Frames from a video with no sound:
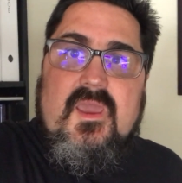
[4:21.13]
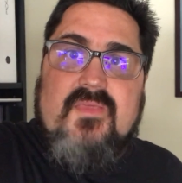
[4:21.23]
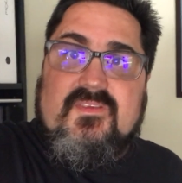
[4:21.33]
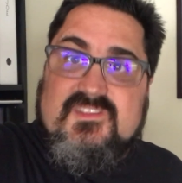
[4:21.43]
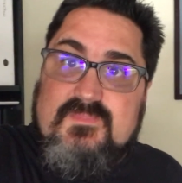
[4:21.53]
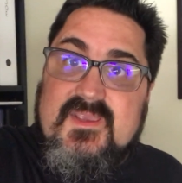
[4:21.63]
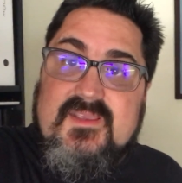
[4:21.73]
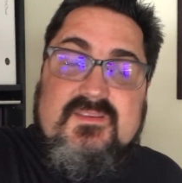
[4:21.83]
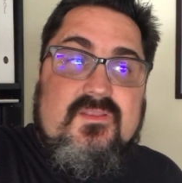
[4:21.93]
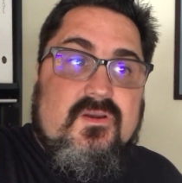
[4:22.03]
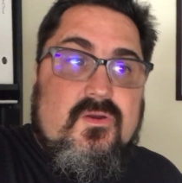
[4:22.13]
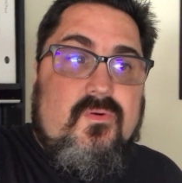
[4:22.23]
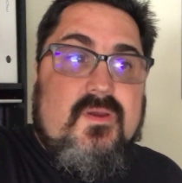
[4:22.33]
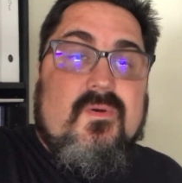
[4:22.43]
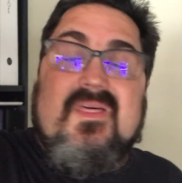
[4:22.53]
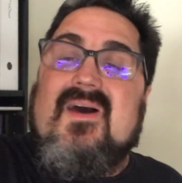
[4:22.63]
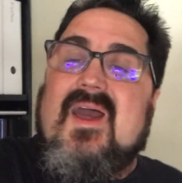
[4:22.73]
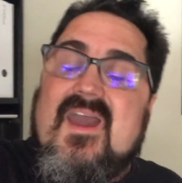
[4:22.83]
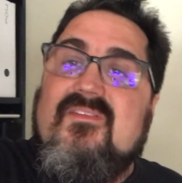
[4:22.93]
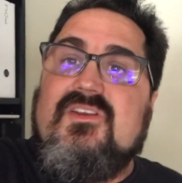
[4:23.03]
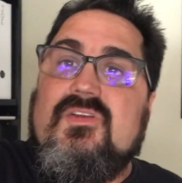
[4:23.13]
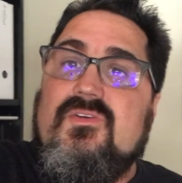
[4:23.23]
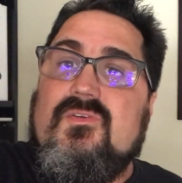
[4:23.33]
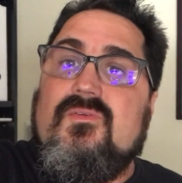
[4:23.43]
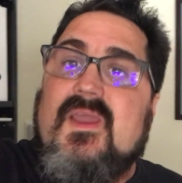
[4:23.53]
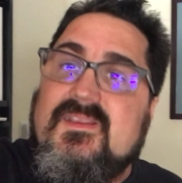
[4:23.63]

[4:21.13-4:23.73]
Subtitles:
at the speeds that they're going without having to